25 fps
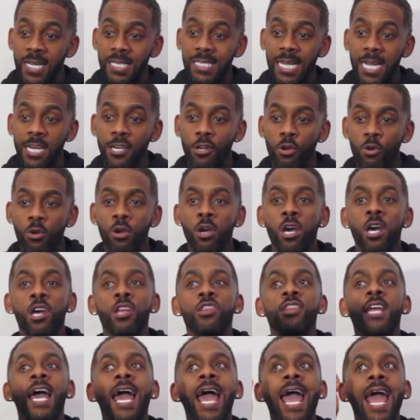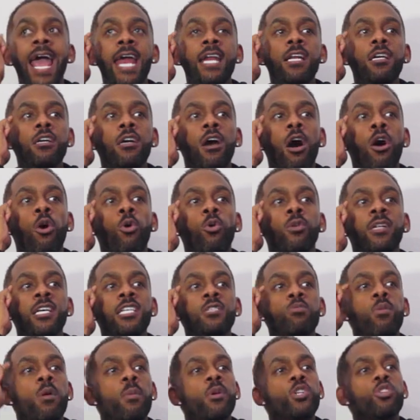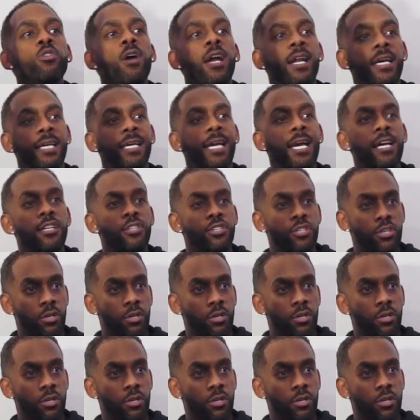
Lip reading: Because they knew the end goal is where we're trying to get